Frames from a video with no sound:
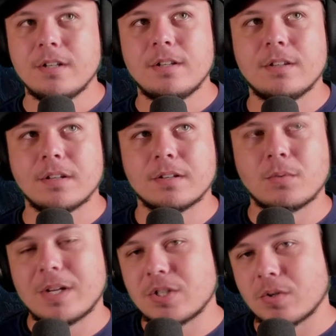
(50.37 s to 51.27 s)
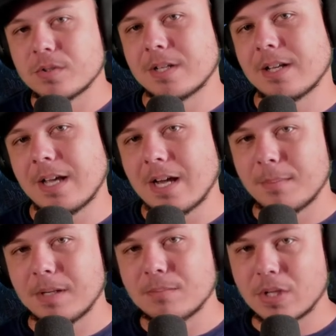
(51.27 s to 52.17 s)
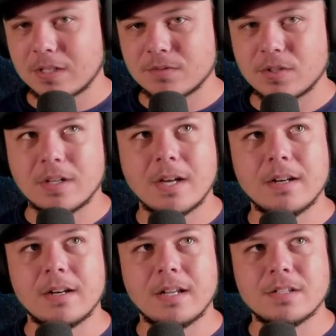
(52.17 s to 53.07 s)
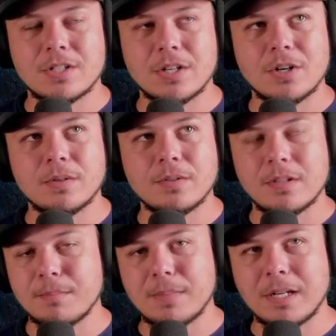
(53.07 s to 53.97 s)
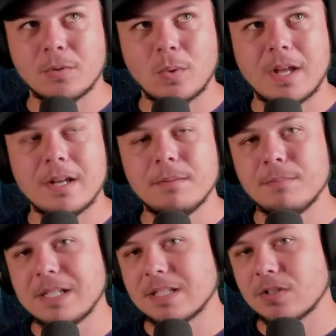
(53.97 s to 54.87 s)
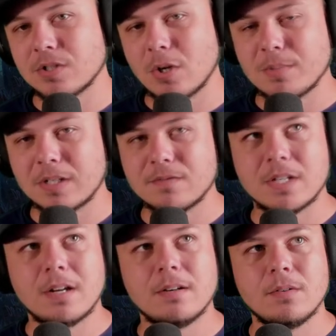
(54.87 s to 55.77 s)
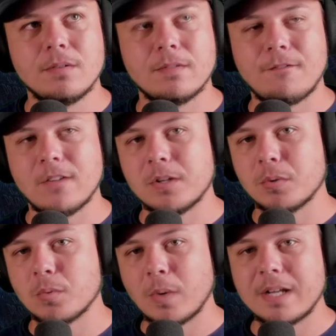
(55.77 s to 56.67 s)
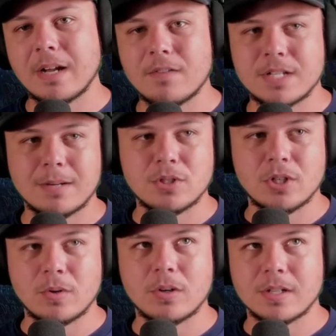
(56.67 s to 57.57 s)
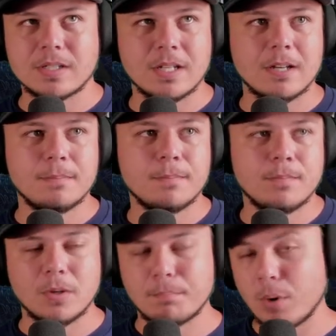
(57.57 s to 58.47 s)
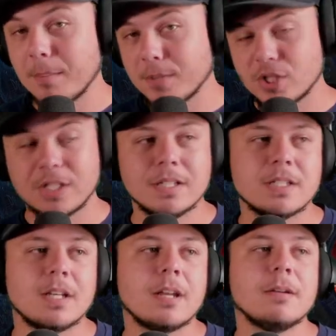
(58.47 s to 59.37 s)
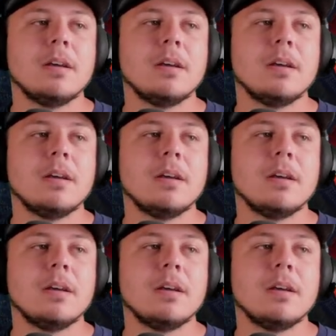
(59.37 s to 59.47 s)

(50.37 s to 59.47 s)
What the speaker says: The gray circles indicate how many objectives are done, and so them being gray means that there's no objectives done. They fill in with white every time a generator gets done or prop machine gets done.